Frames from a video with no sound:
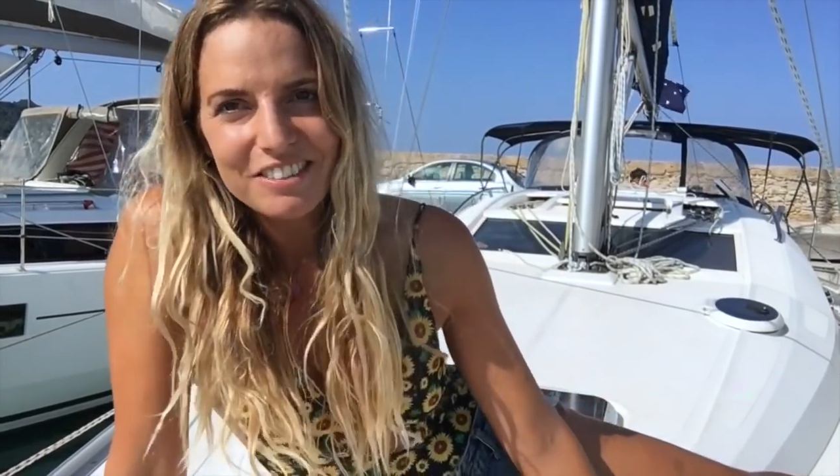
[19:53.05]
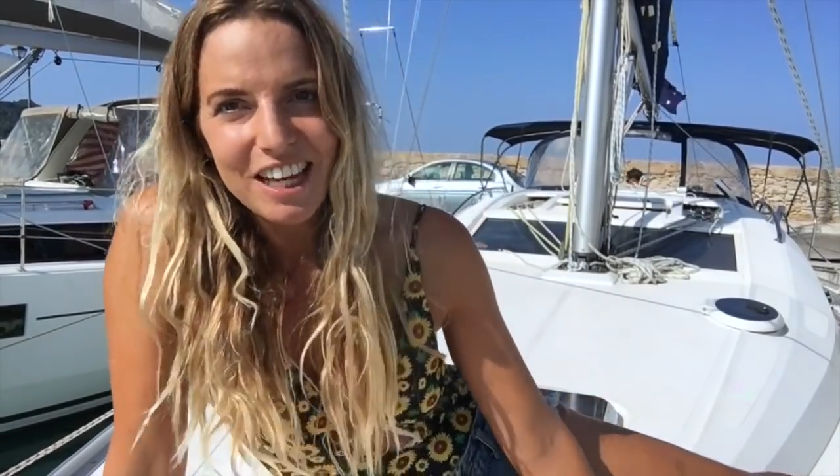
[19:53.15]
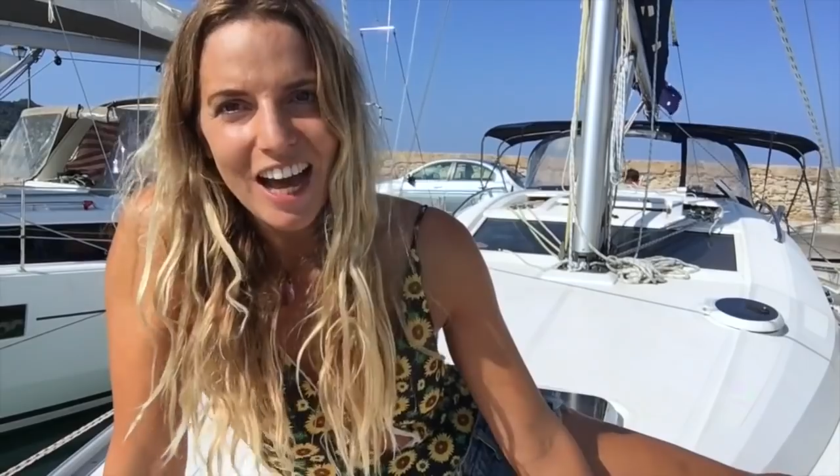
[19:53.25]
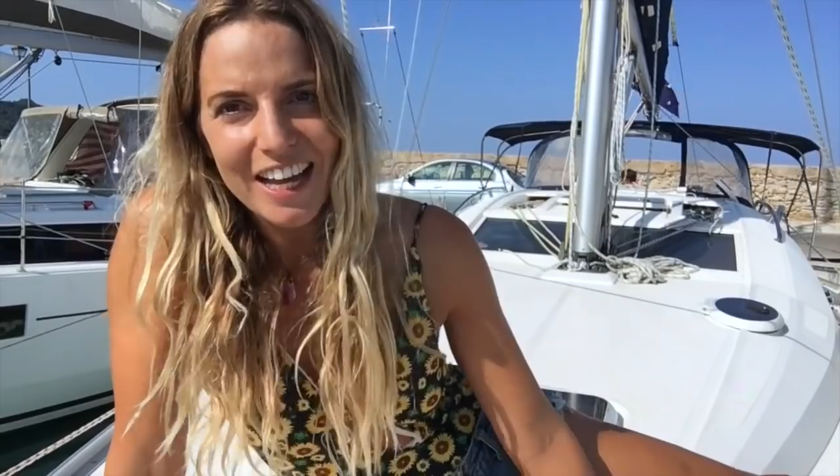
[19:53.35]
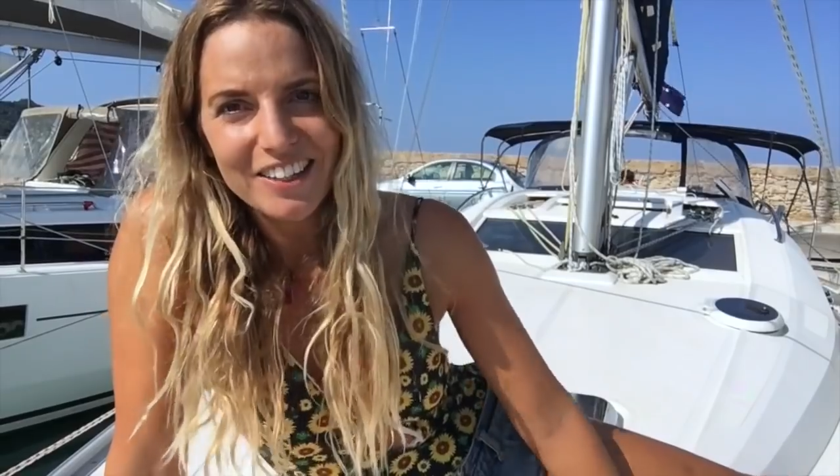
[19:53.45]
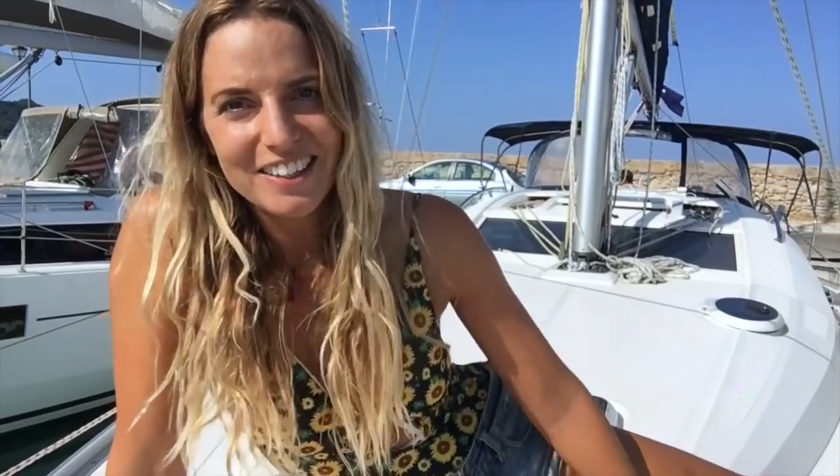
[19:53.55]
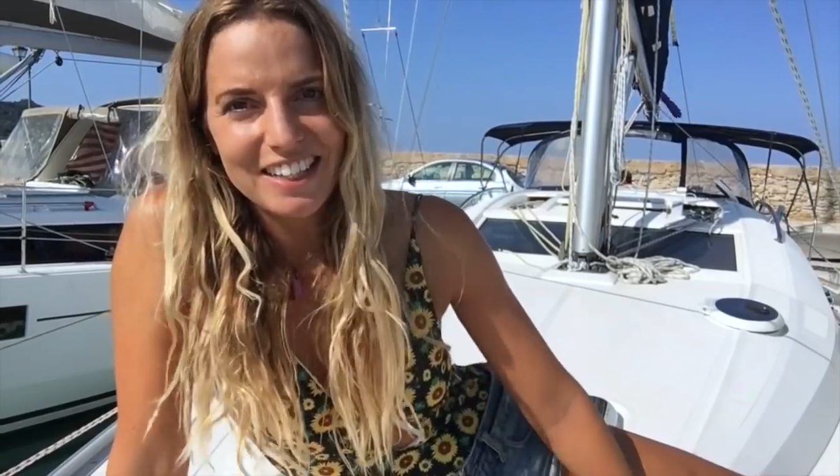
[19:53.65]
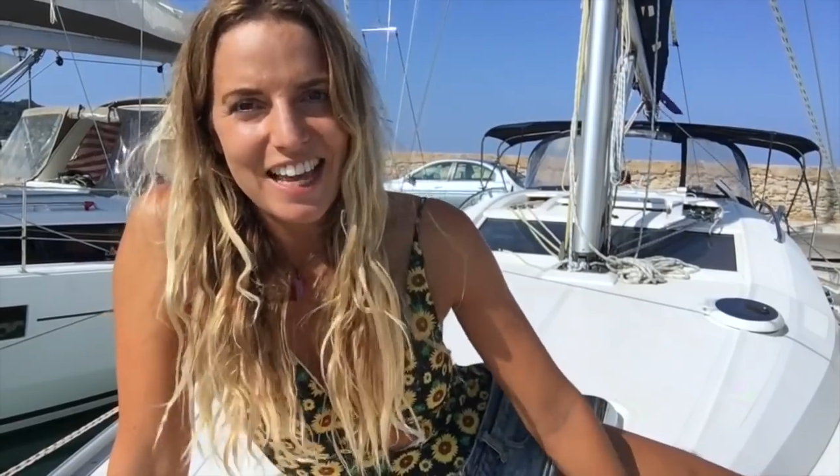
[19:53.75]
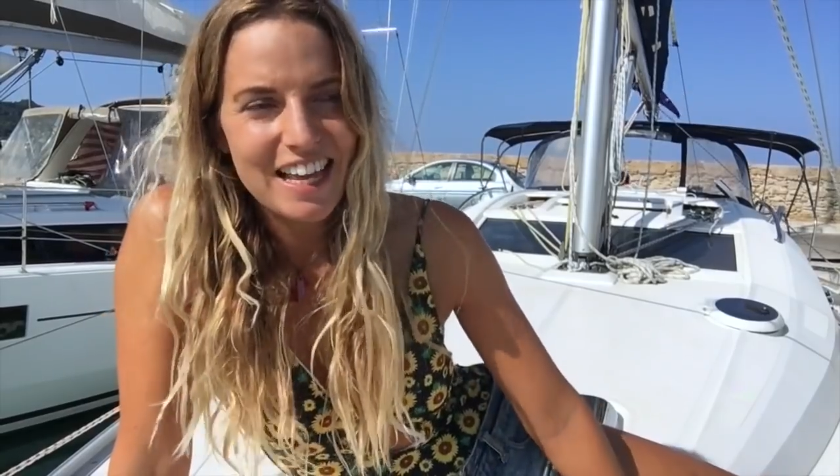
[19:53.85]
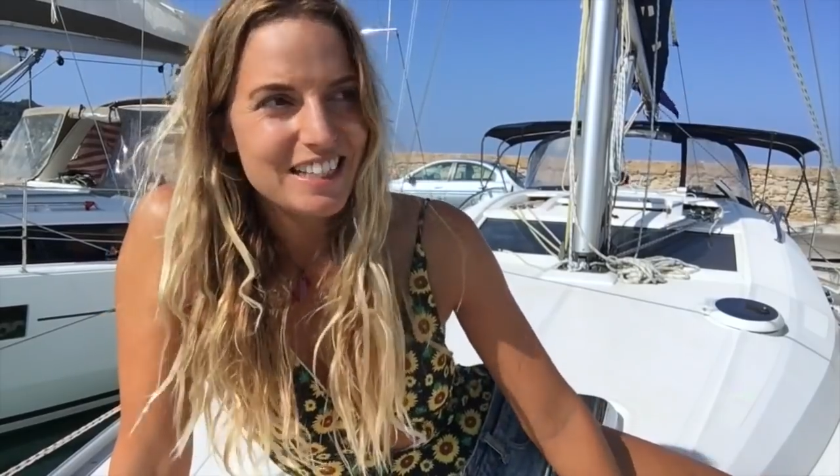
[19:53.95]
rely
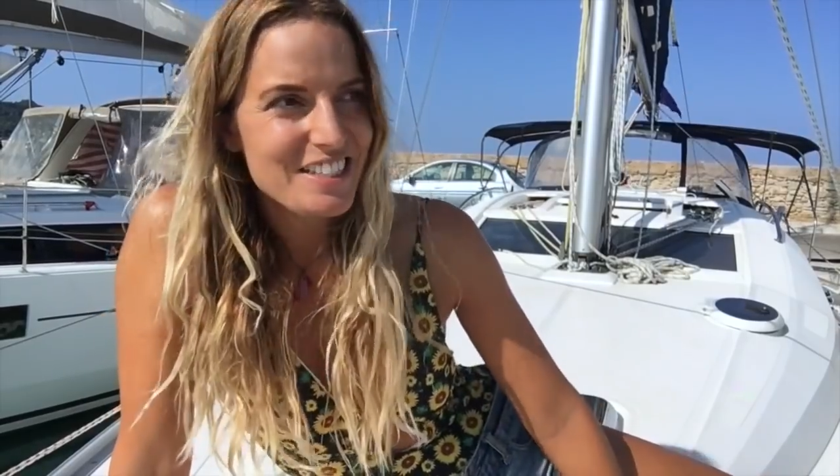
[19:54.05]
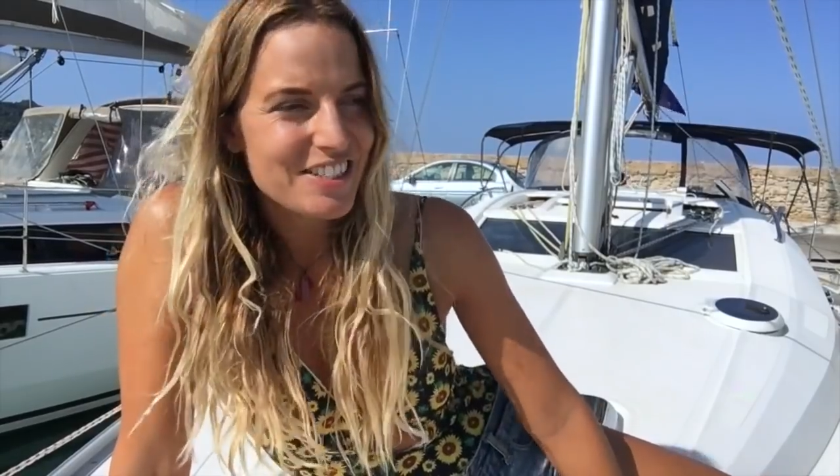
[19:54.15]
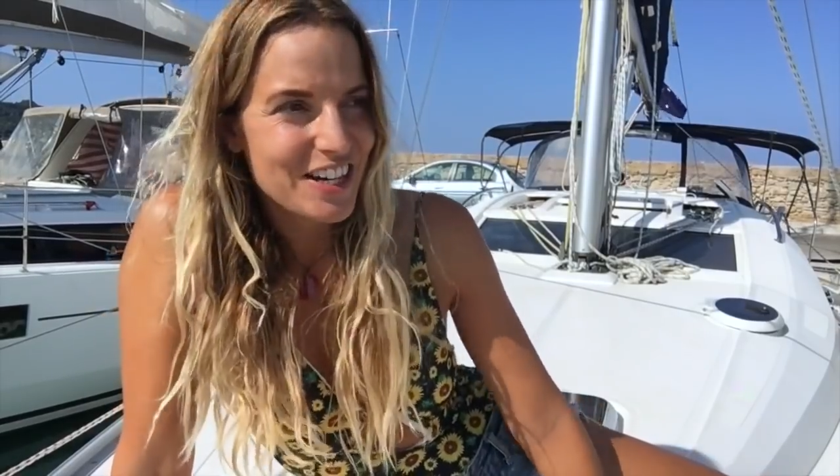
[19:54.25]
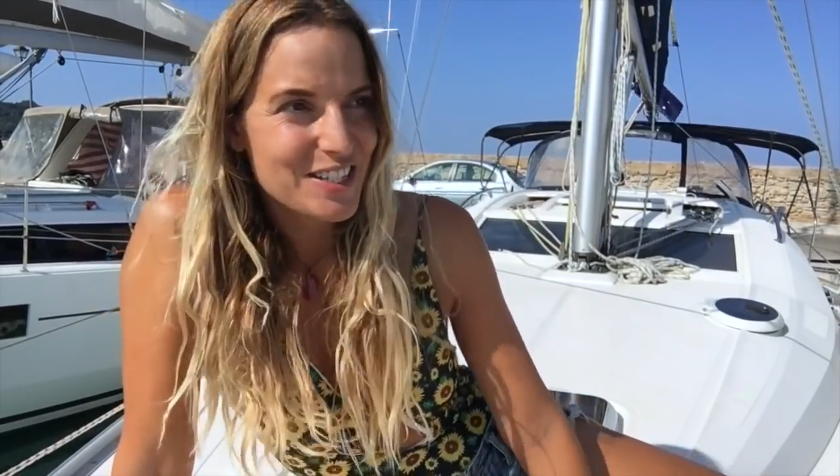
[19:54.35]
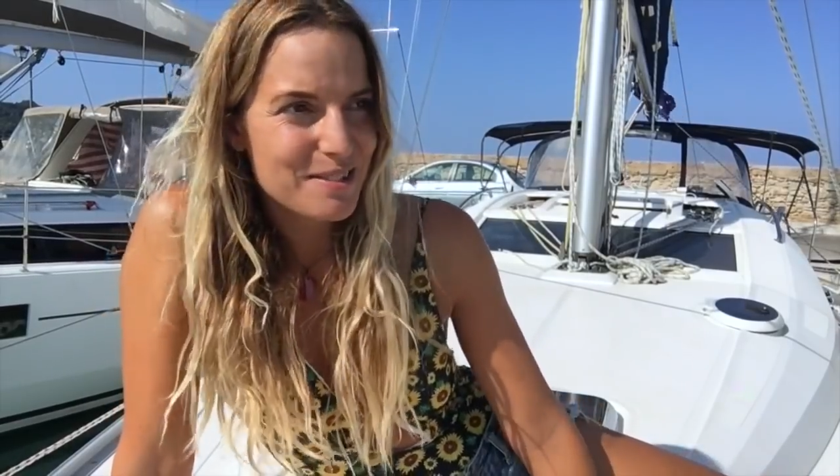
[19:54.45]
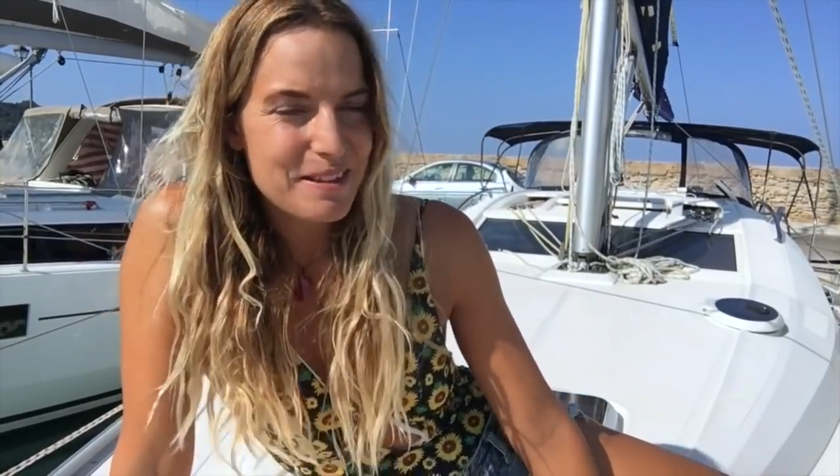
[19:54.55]
on and trust